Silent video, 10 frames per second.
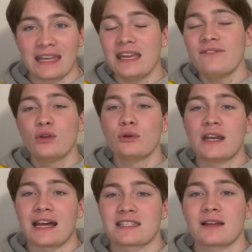He viewed
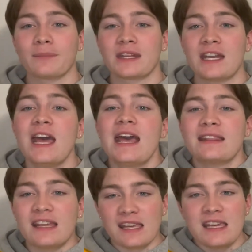it as something
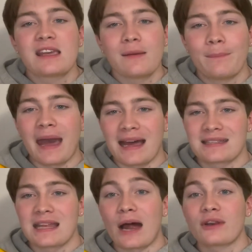that he can
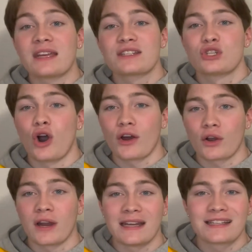pass down to his
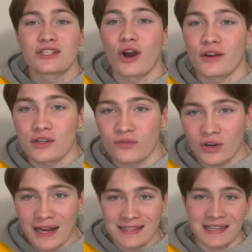daughter and his daughter's
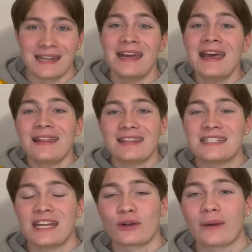friends and the
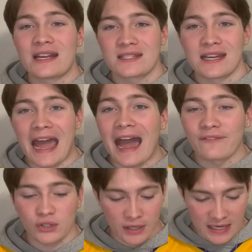generation
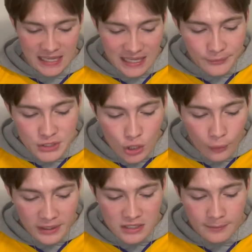after. And he was
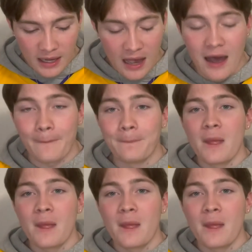going to become